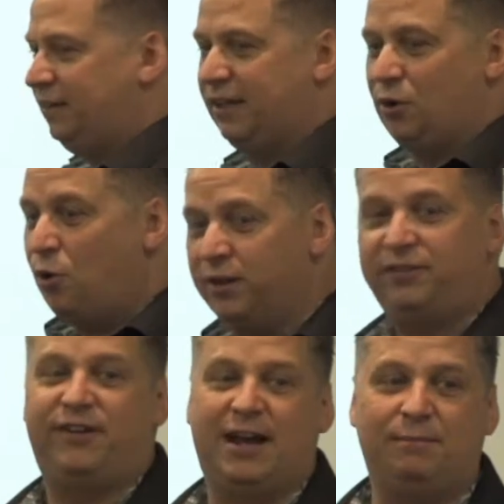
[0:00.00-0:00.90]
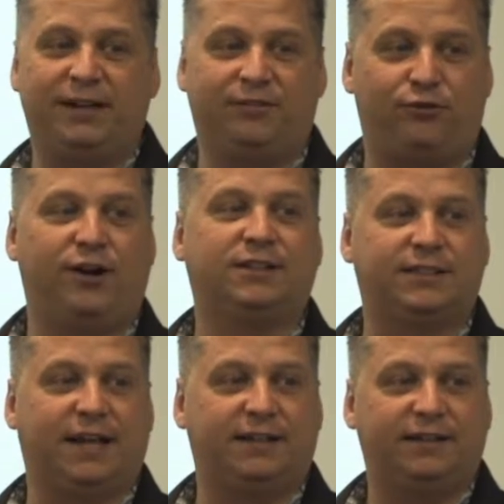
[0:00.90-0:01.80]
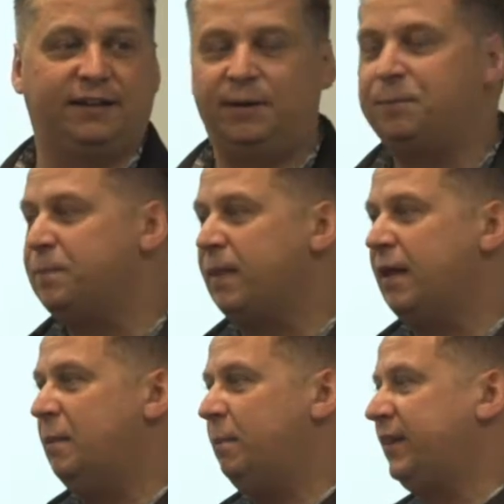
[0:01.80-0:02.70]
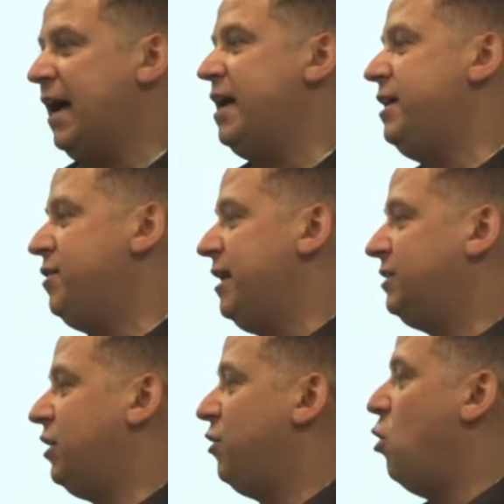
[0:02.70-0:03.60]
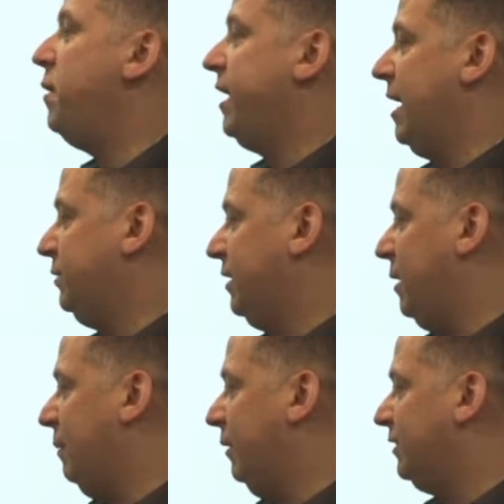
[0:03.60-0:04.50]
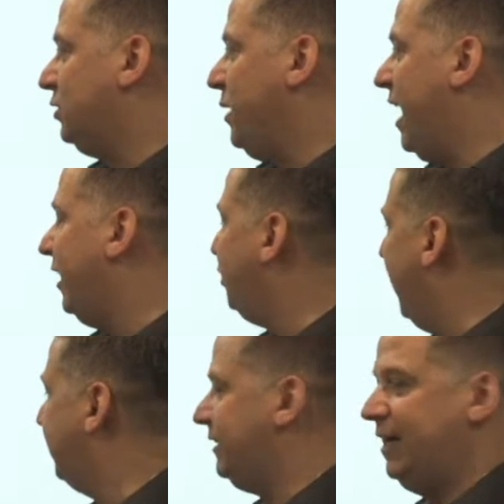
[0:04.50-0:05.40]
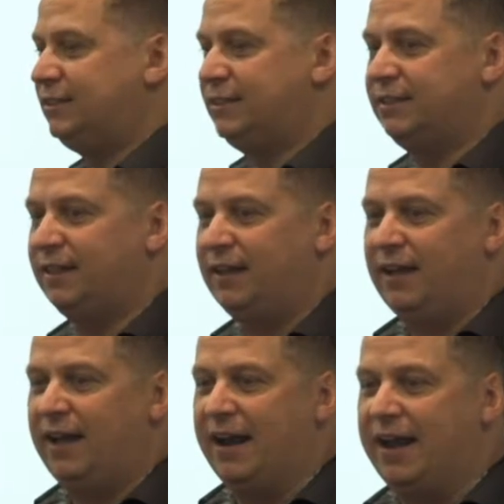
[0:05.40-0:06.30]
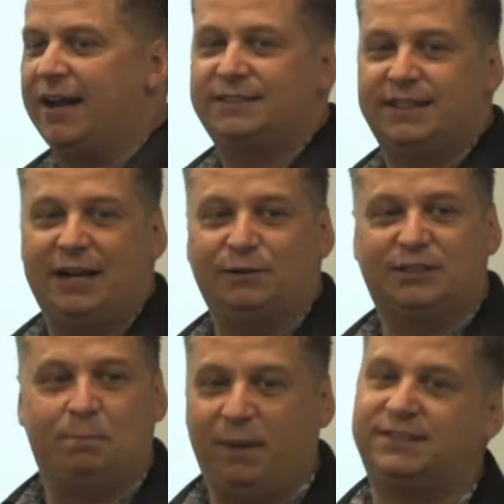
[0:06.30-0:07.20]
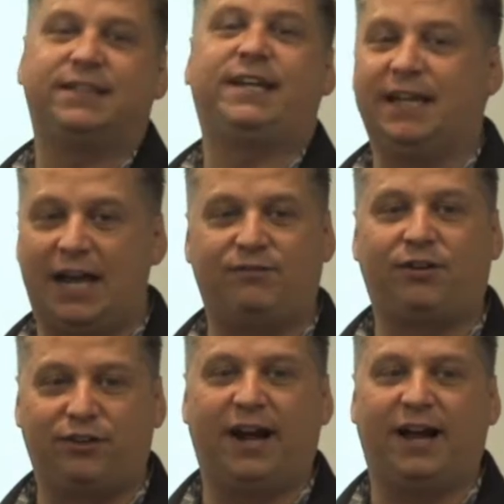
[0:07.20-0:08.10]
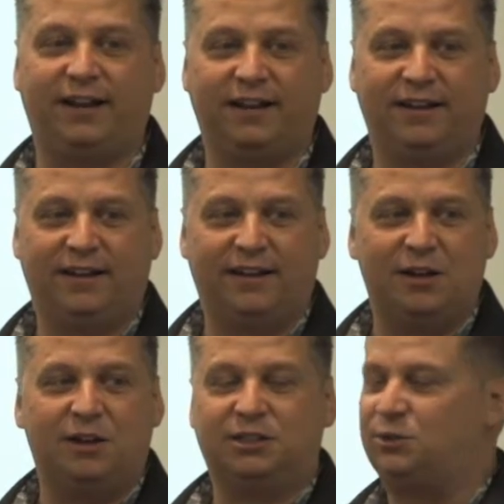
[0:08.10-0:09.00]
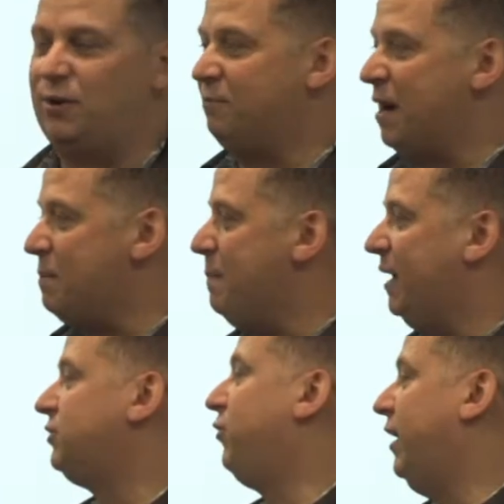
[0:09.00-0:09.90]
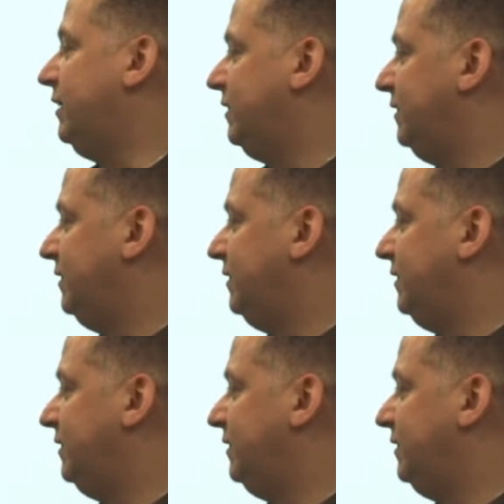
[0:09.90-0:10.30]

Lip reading: that only family and friends get. But that year, they started opening it up to the public, so we had a chance to taste it. And I gotta say, it was the best tequila I've ever had. Surrounded by my best friends,